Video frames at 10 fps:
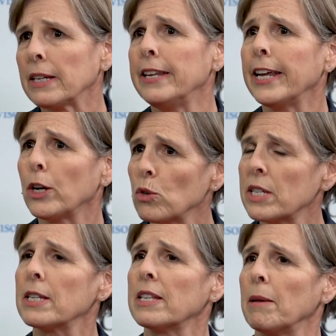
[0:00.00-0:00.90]

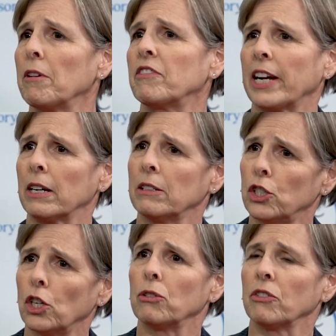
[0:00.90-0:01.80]
ecosystem of
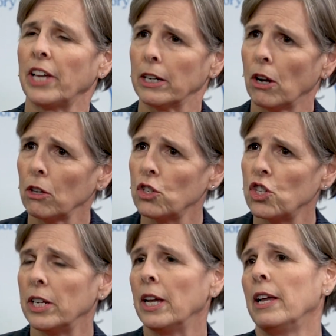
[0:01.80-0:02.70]
digital
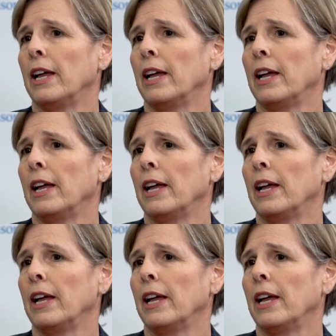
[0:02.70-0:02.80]
technology.